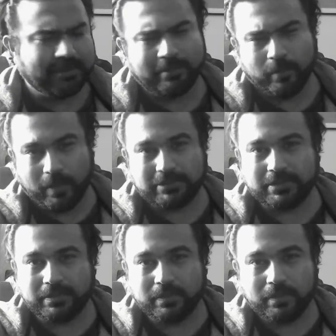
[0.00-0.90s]
Once
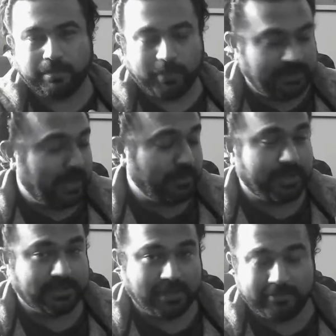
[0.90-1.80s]
you put down a
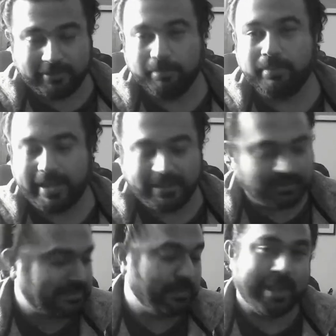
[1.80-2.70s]
guitar from playing,
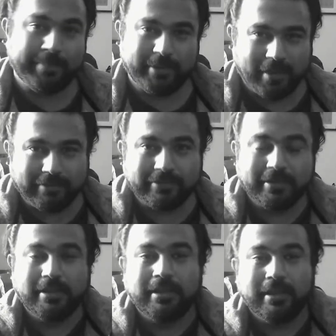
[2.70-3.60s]
just wipe it off.
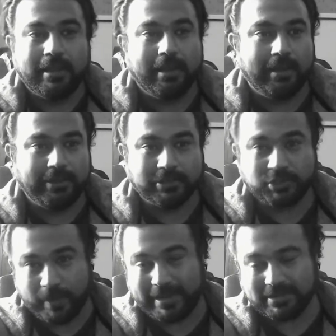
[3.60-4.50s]
Your
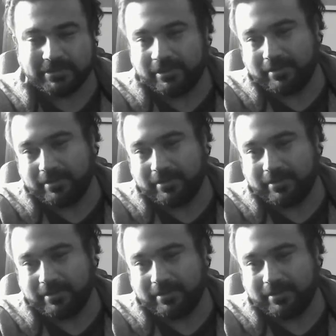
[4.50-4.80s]
sweat is going to